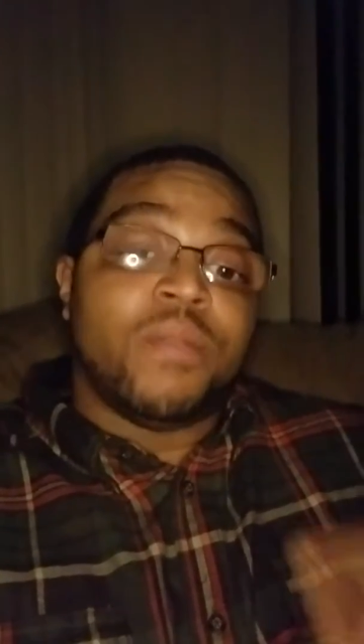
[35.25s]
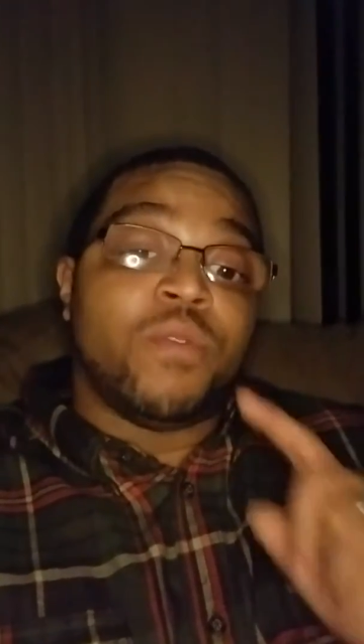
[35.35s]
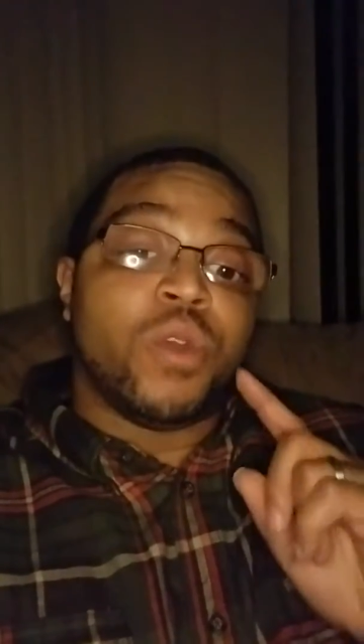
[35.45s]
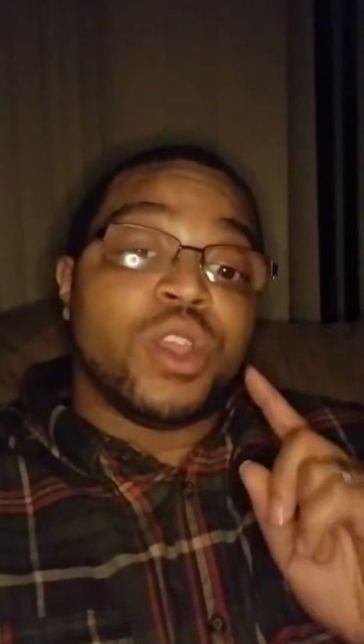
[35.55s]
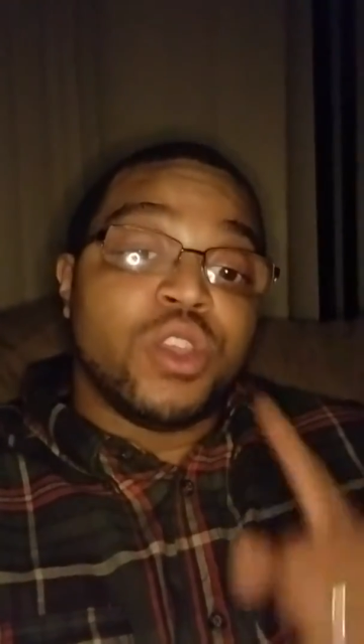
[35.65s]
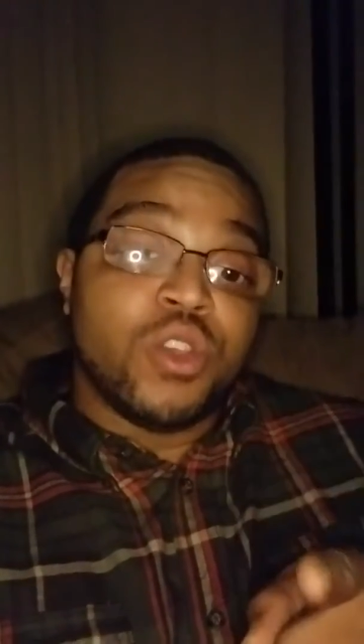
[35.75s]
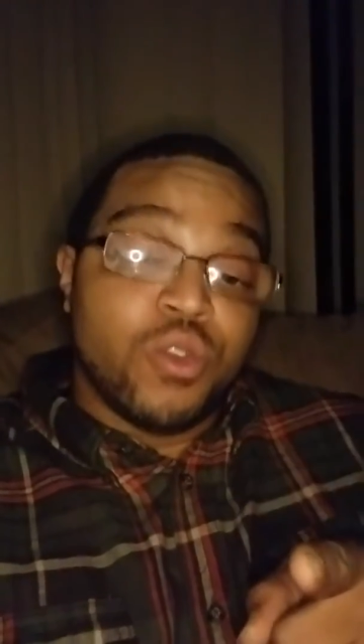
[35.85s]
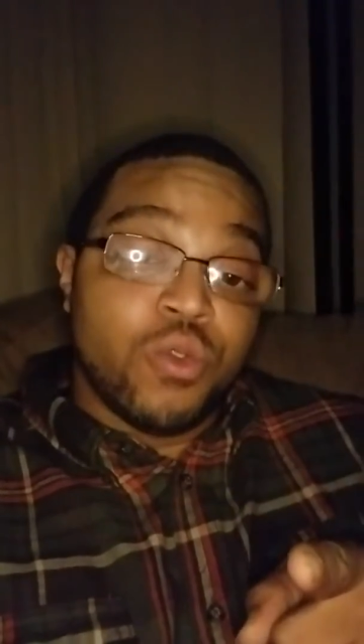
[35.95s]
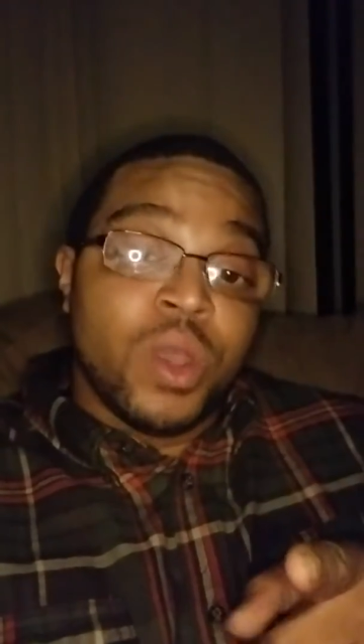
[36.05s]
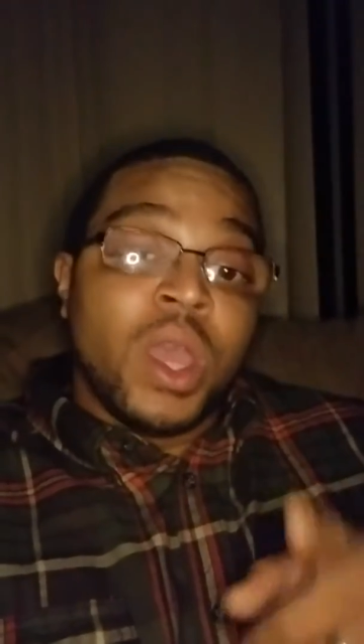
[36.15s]
for
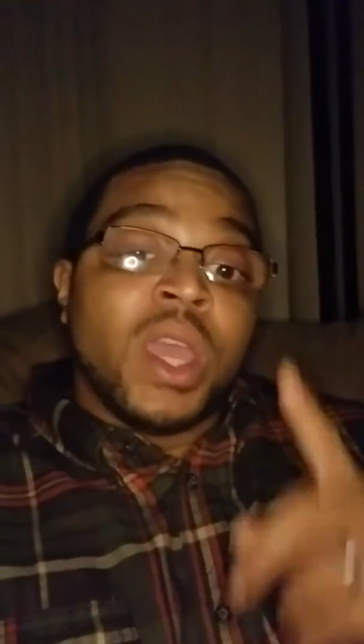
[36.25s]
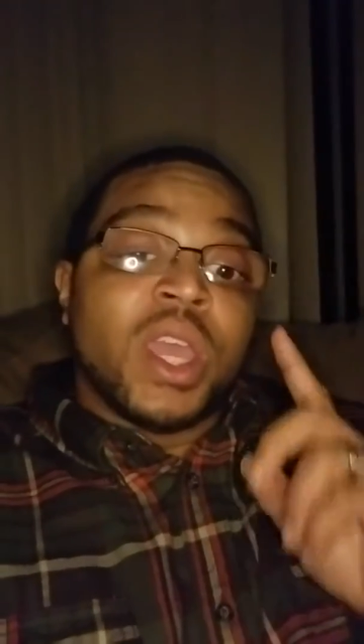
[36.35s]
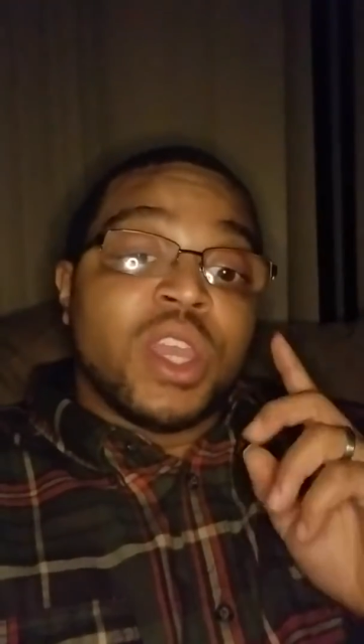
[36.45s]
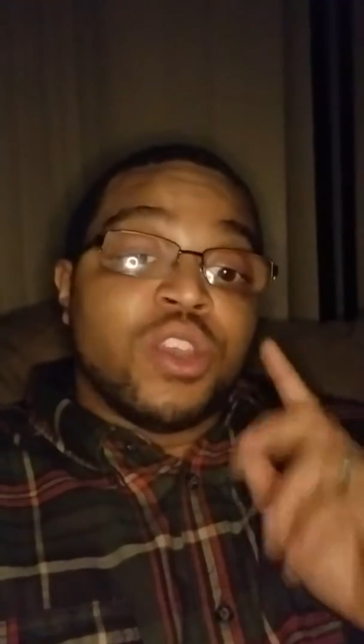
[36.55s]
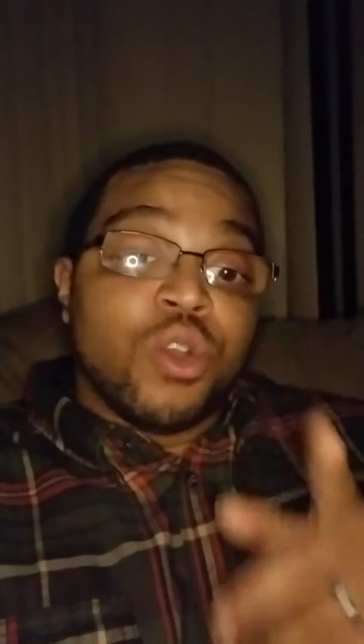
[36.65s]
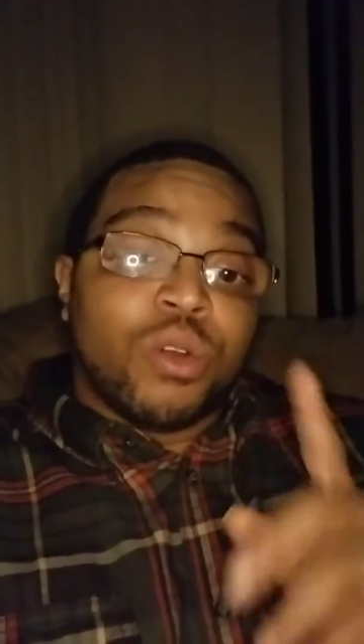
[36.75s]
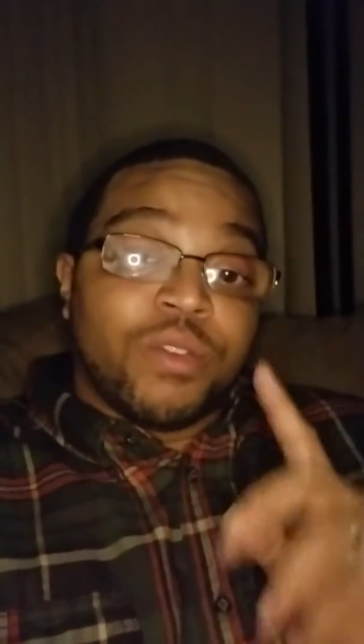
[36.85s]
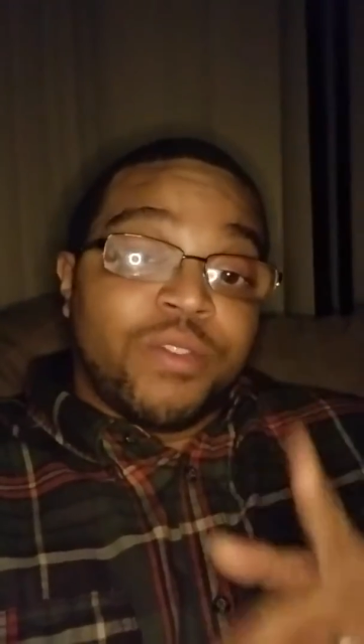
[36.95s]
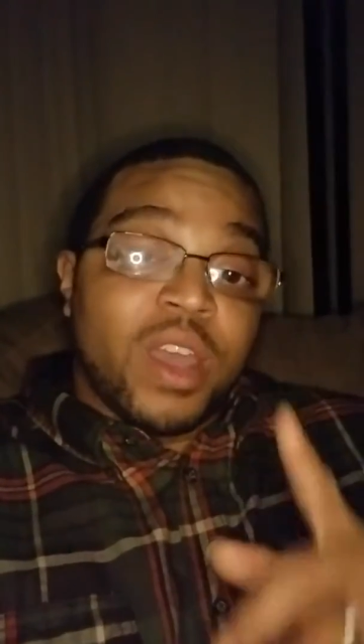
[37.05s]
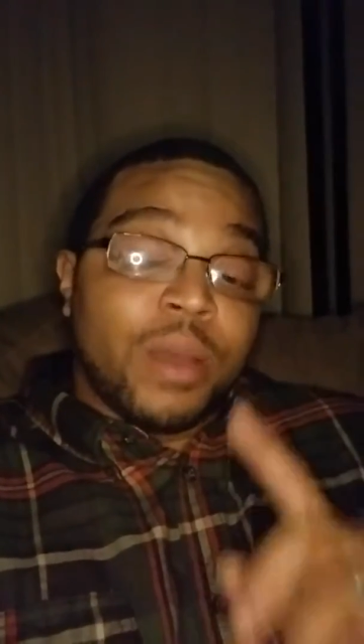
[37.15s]
you and your
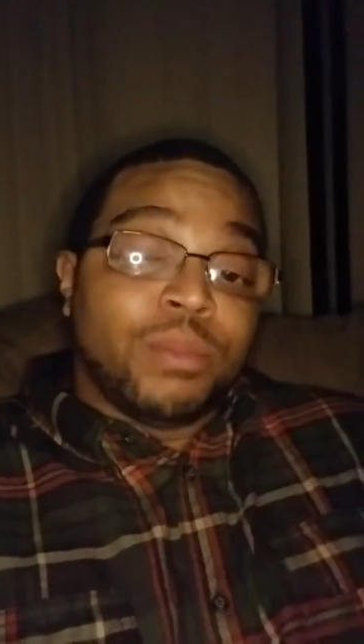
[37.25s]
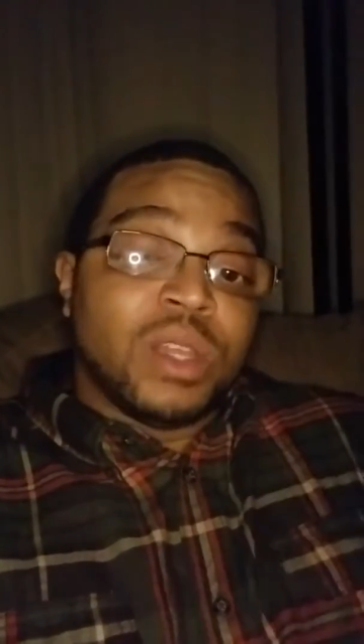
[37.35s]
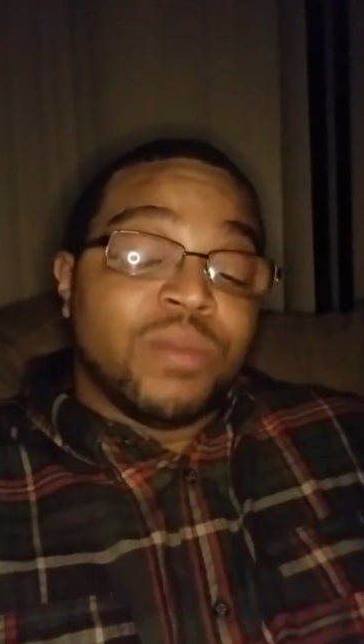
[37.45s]
family.